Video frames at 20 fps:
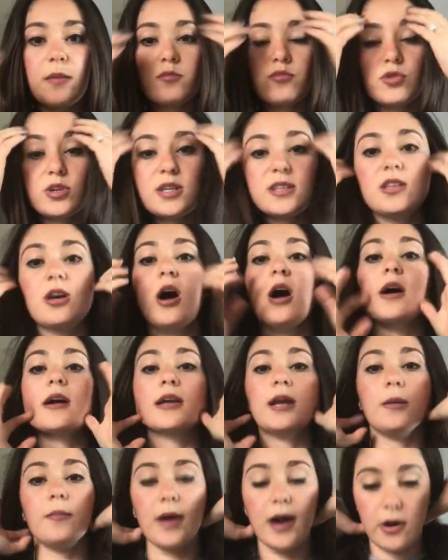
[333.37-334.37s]
I'm really
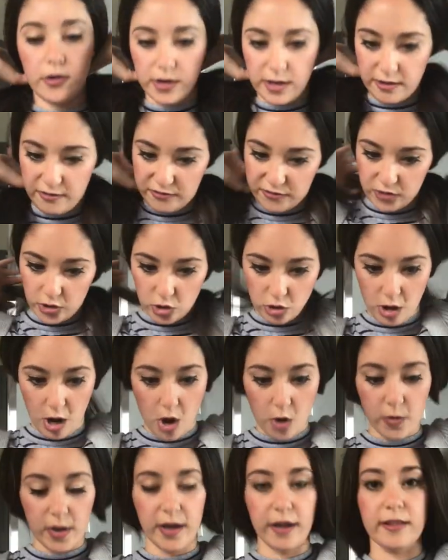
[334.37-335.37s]
talking about if you're
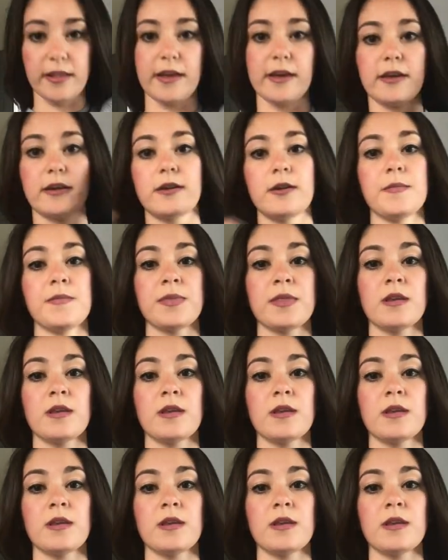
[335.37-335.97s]
going, like,